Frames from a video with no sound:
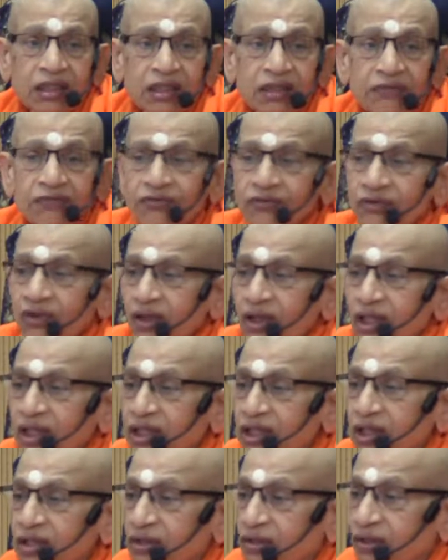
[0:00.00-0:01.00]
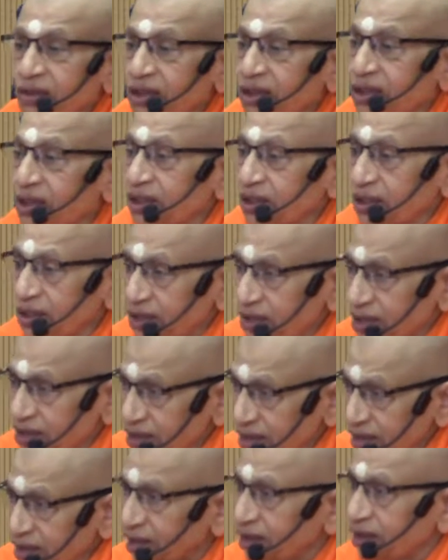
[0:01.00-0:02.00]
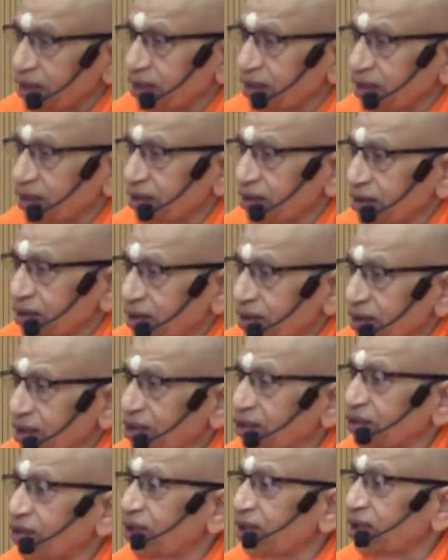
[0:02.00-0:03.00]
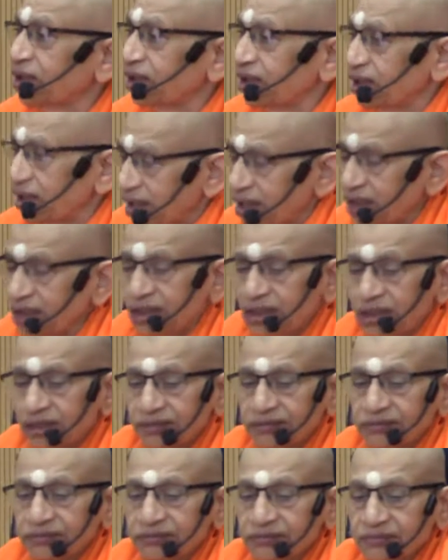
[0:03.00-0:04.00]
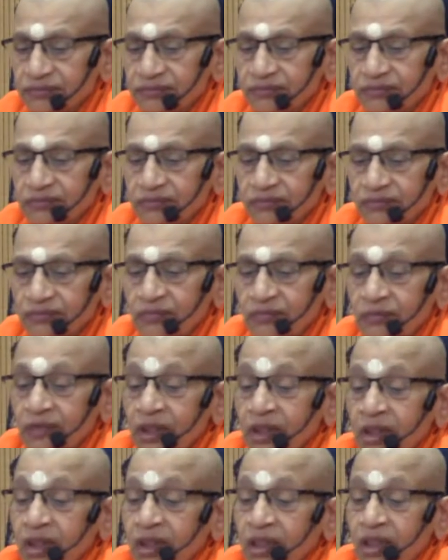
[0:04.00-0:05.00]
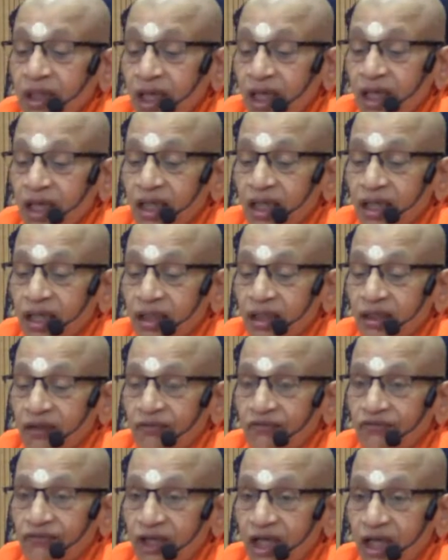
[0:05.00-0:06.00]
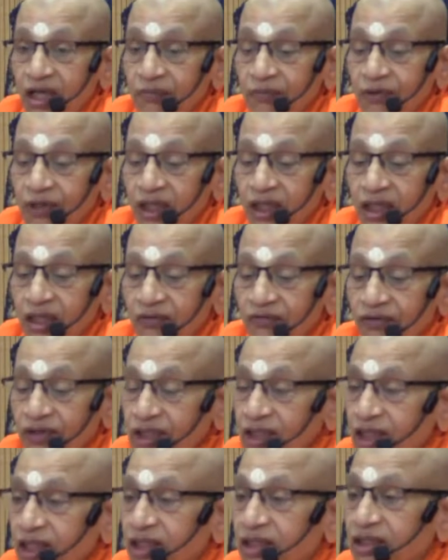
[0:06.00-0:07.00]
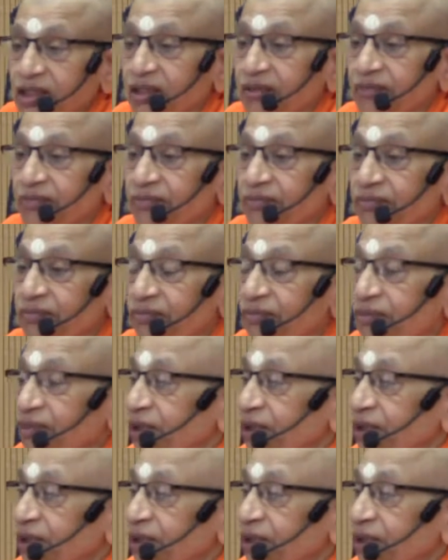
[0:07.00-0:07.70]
Nit, if knowledge is already is eternal, is already there. Karaka Vyapara Vayartham.